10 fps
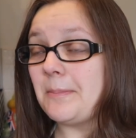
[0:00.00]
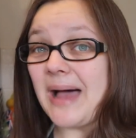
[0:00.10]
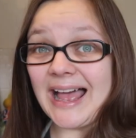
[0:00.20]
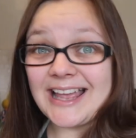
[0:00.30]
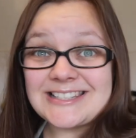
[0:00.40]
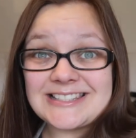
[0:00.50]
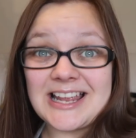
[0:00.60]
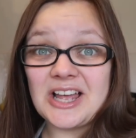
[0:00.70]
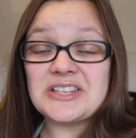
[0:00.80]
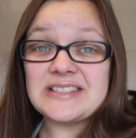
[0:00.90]

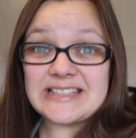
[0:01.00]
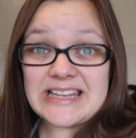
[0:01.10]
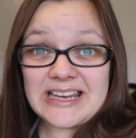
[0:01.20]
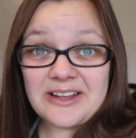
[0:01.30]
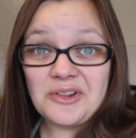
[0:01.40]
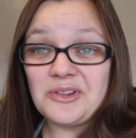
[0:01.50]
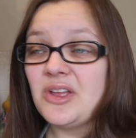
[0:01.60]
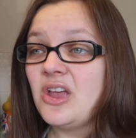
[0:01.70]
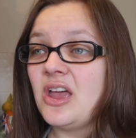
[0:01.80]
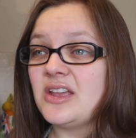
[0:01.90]
pasta,
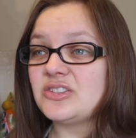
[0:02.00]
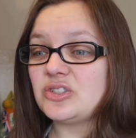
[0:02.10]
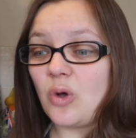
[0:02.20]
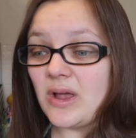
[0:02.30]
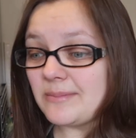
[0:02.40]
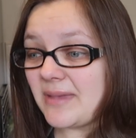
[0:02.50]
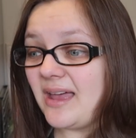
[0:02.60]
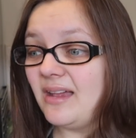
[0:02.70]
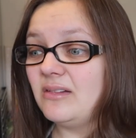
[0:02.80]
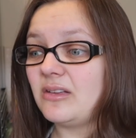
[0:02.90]
cereal, soy
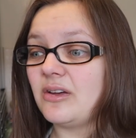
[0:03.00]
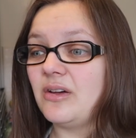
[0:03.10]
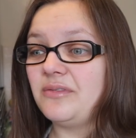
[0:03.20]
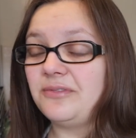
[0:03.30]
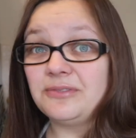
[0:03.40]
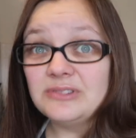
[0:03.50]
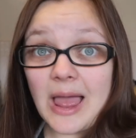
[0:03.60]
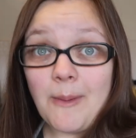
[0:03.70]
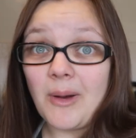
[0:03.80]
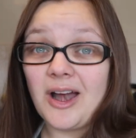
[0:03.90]
milk,
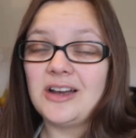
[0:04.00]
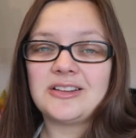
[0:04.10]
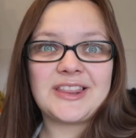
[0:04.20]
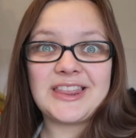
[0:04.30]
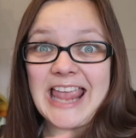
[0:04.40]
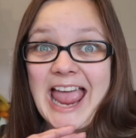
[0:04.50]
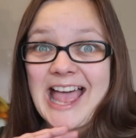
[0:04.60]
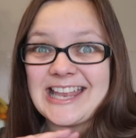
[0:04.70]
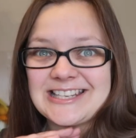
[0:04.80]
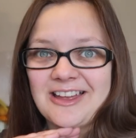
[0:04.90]
flour, they
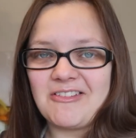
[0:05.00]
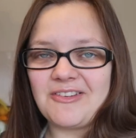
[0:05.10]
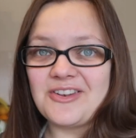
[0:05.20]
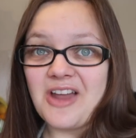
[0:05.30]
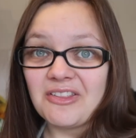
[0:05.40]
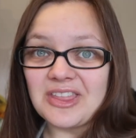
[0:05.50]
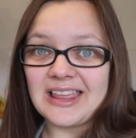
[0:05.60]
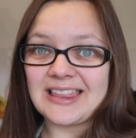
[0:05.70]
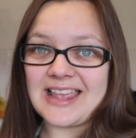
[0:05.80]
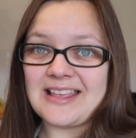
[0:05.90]
had
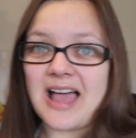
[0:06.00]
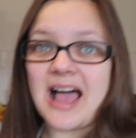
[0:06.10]
nothing like